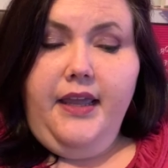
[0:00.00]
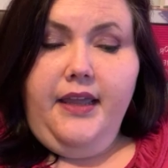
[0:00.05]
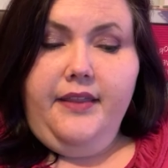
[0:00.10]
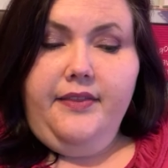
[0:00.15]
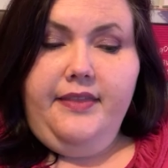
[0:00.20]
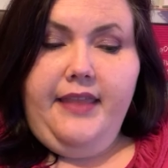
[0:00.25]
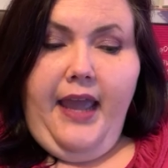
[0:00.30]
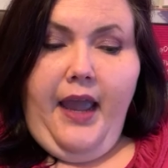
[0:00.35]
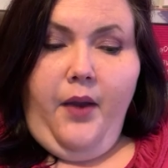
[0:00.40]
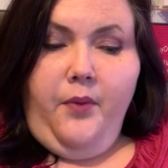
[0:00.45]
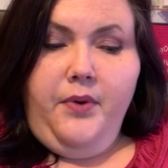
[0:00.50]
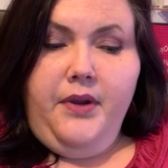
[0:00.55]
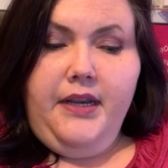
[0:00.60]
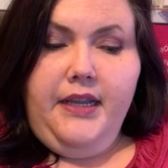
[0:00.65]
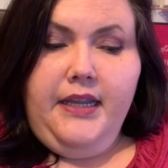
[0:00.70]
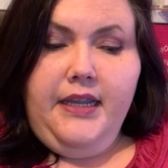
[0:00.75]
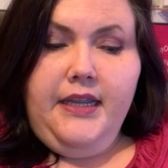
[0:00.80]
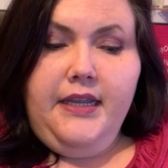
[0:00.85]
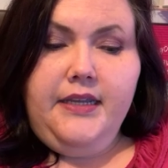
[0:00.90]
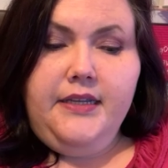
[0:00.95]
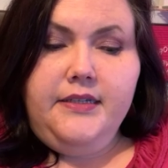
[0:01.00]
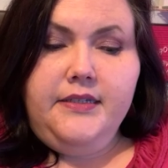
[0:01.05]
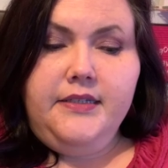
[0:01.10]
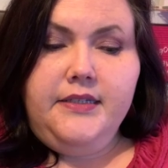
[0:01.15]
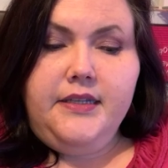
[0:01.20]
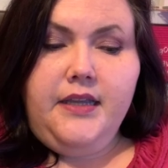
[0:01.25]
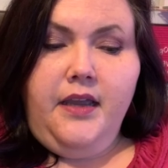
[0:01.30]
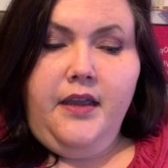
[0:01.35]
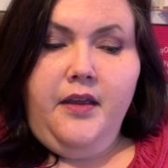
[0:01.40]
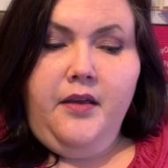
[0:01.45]
That would
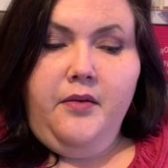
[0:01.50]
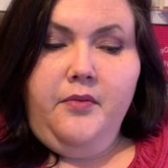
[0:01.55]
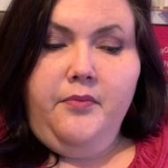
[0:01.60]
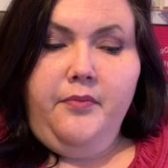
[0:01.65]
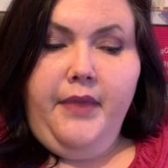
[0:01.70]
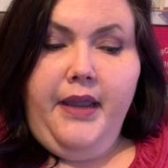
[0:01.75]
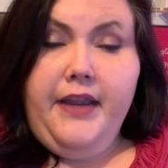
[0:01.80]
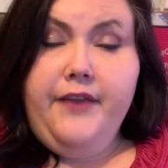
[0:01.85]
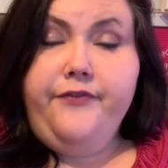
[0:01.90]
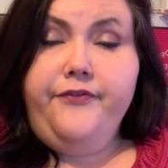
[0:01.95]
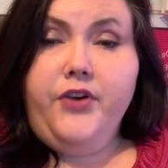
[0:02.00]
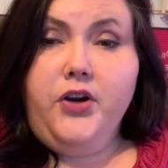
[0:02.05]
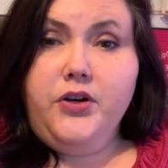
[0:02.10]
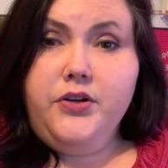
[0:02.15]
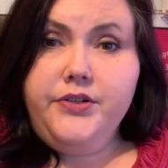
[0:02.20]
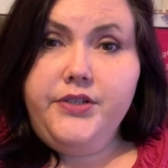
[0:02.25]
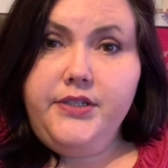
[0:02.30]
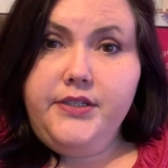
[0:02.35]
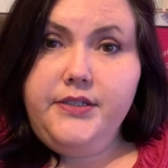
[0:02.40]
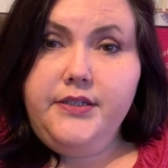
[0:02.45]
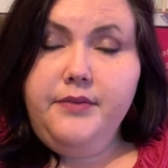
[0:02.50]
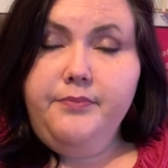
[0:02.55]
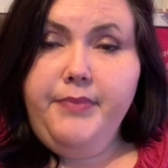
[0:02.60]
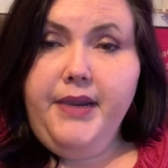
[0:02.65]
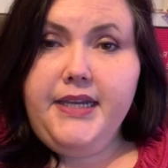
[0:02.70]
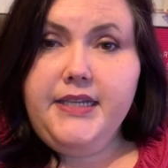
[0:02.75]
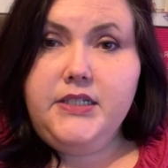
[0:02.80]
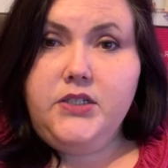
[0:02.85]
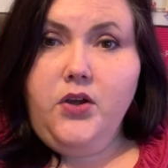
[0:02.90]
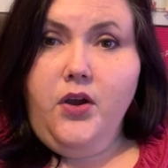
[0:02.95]
end May 1st
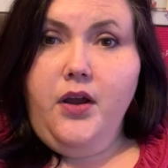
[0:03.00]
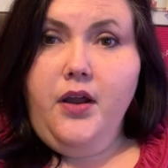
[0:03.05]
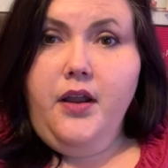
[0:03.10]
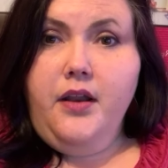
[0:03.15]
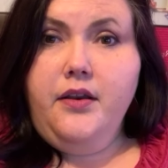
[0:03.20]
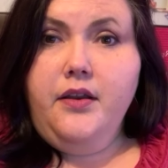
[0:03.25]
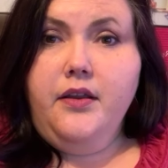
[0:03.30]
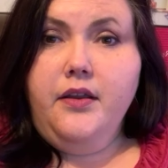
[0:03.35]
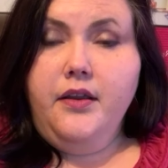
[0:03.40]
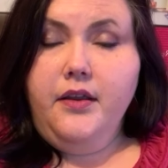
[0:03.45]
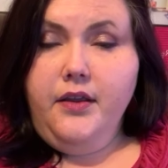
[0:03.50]
based on